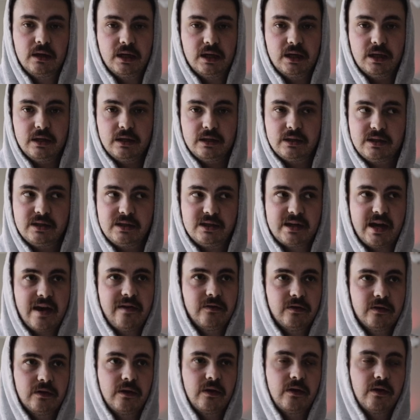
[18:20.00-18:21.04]
the
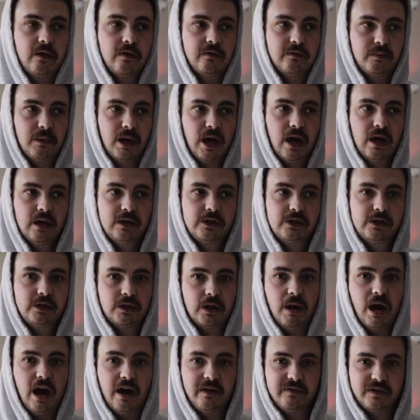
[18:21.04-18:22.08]
7th of March.
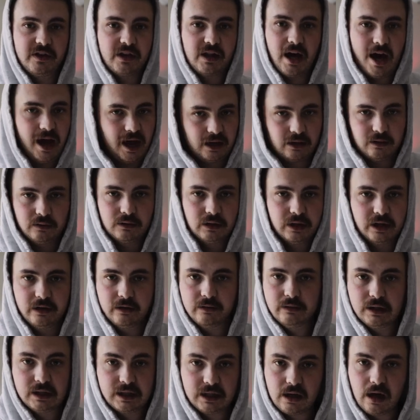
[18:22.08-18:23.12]
After that, you
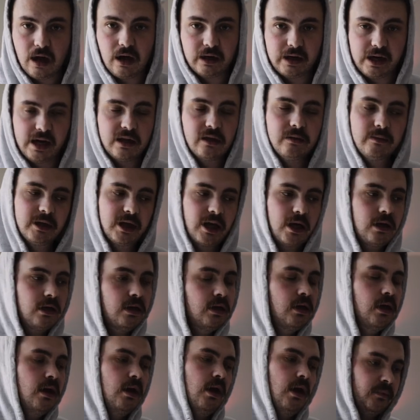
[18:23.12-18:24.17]
literally can't get them again.
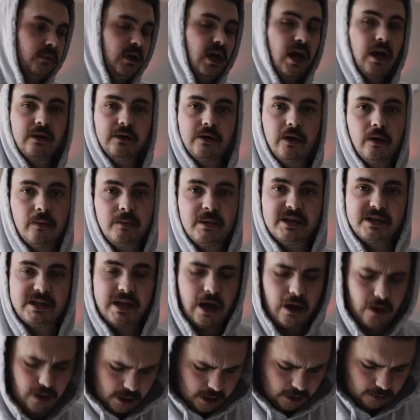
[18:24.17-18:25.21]
Yeah, don't miss
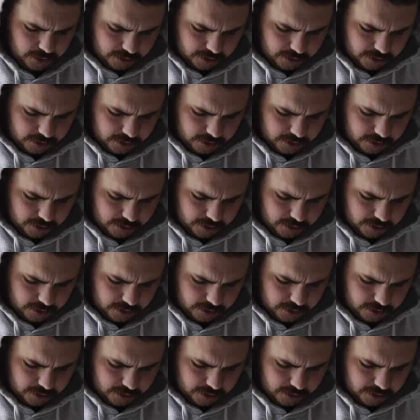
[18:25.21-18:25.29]
out. And I